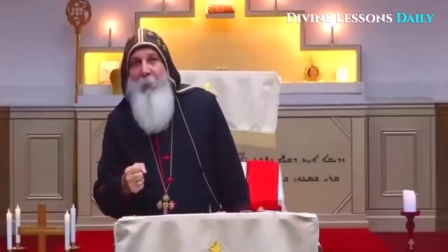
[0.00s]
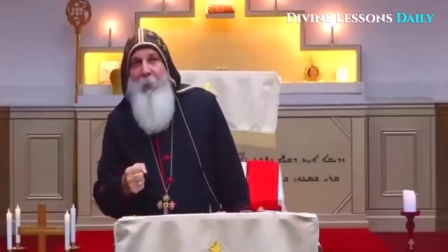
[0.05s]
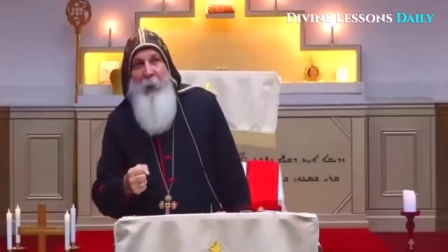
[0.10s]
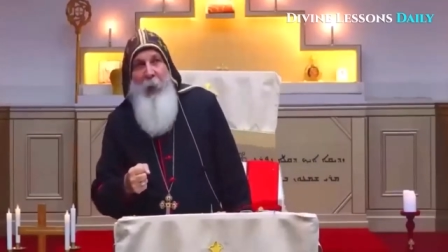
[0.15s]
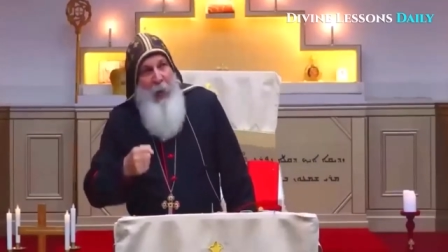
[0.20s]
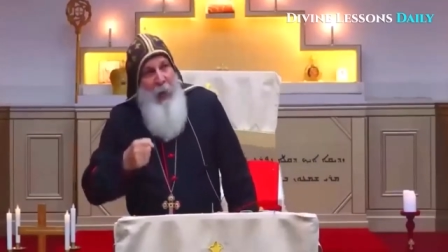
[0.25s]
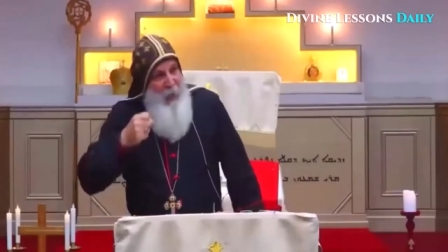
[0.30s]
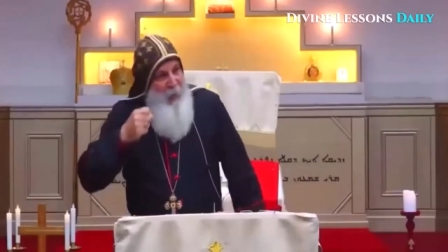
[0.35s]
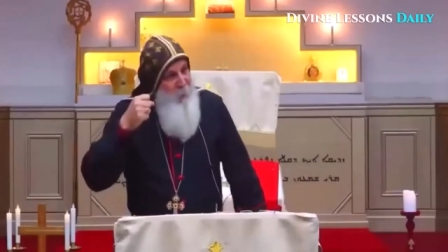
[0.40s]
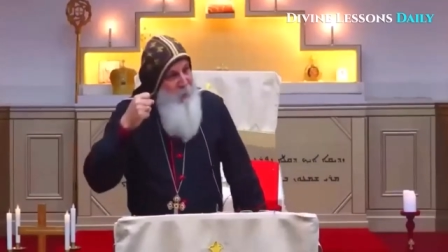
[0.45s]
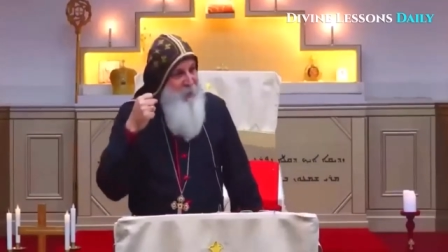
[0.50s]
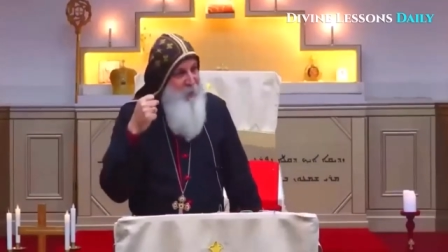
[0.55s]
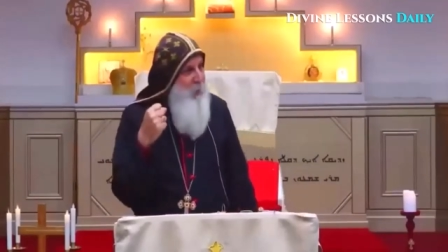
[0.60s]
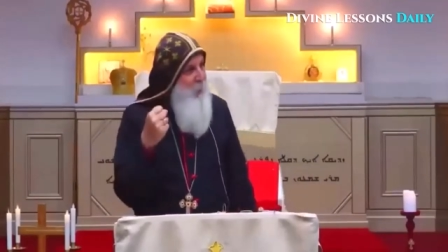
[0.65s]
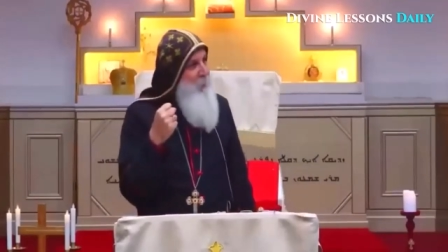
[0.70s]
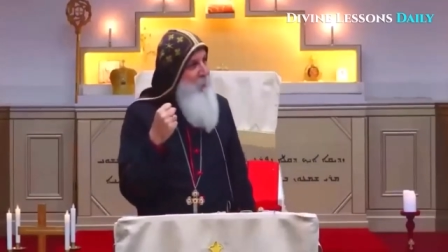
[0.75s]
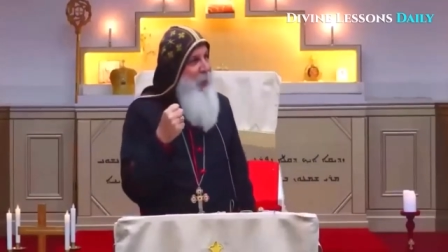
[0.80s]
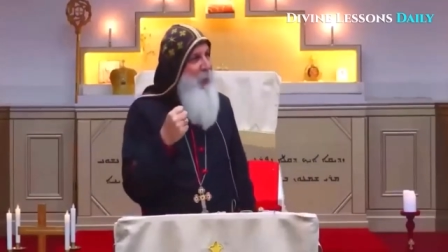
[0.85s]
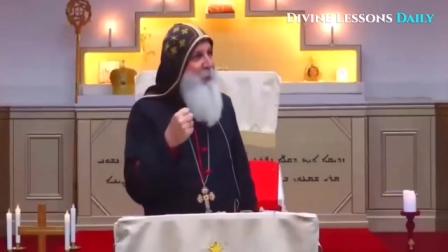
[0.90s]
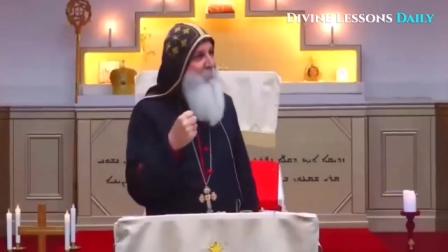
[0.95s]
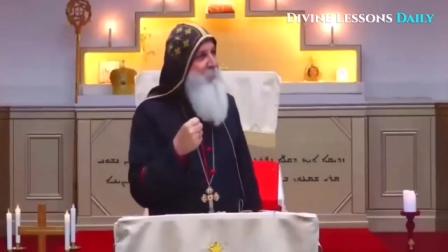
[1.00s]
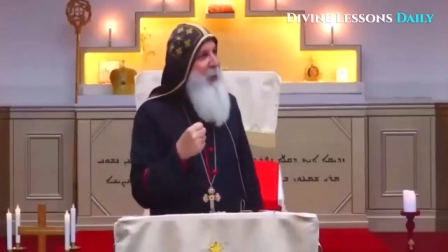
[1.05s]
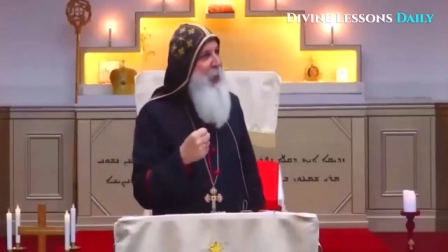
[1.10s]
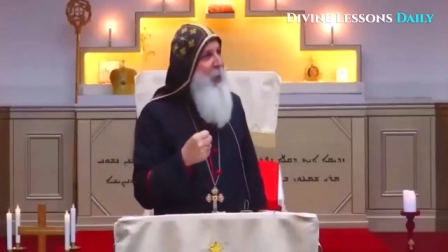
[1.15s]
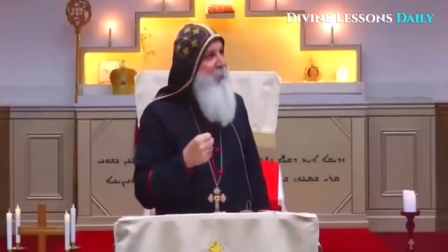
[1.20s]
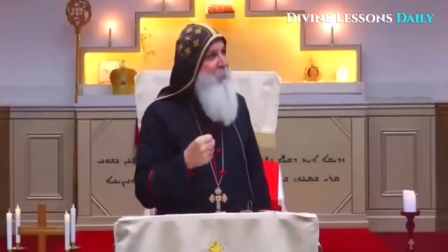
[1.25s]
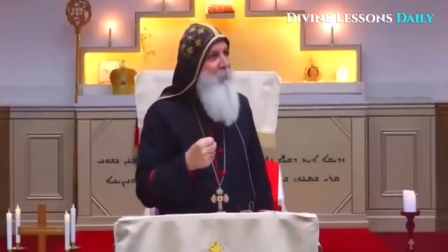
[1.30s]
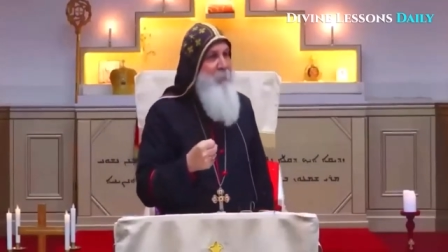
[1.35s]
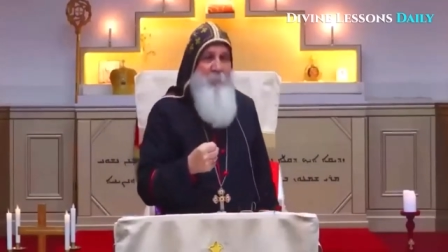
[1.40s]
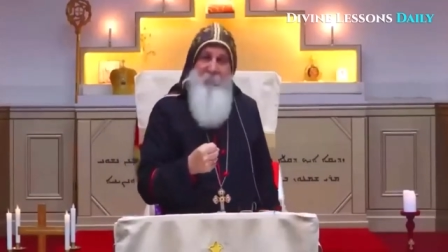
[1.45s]
Yeah, he was a great
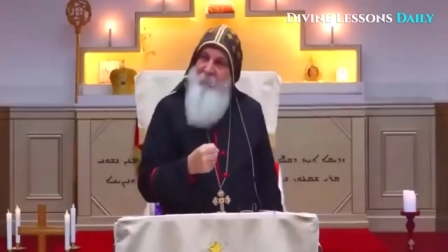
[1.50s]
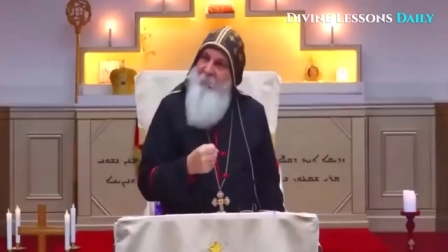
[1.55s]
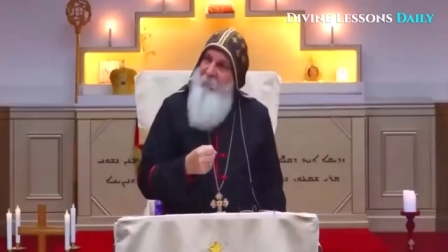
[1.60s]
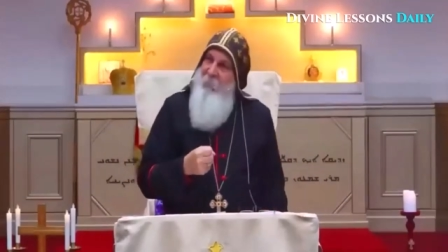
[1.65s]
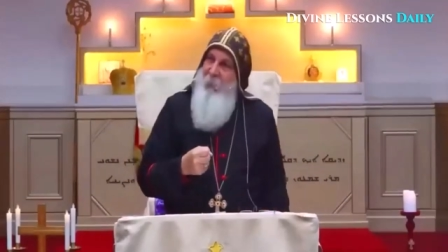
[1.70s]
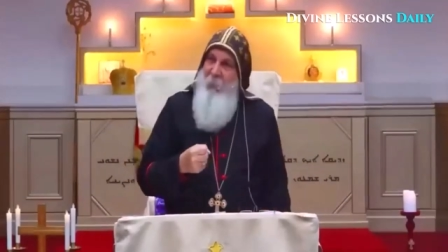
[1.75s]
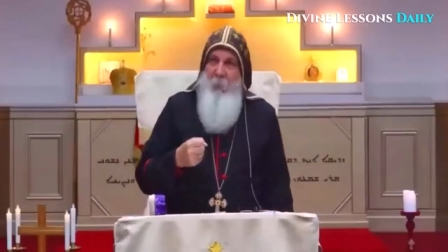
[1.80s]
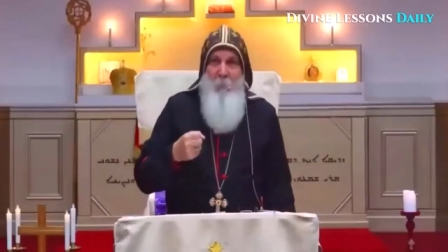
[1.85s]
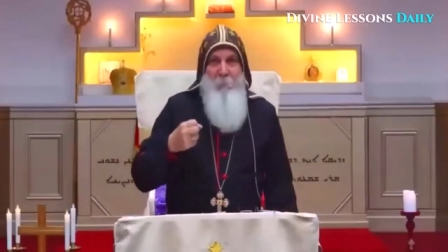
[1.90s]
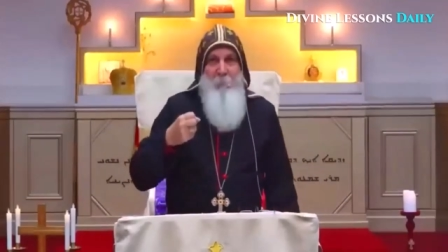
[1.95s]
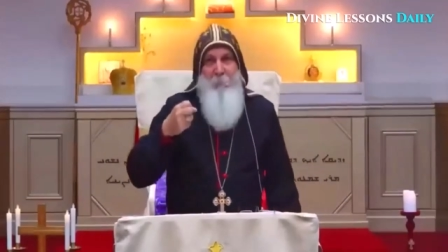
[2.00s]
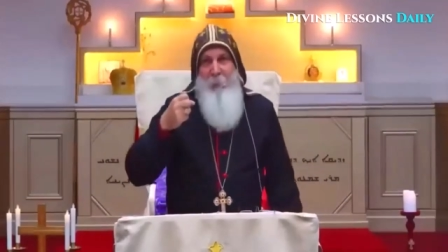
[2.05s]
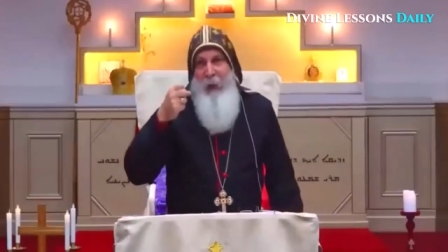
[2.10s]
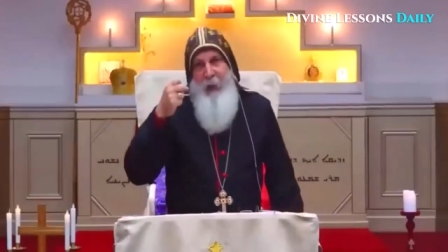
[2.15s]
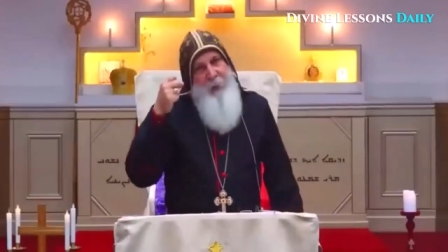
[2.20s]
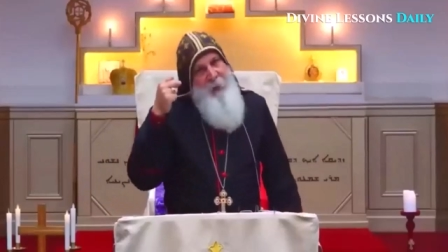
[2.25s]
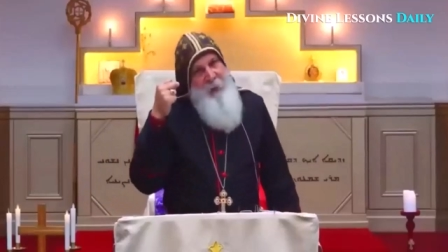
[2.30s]
man, but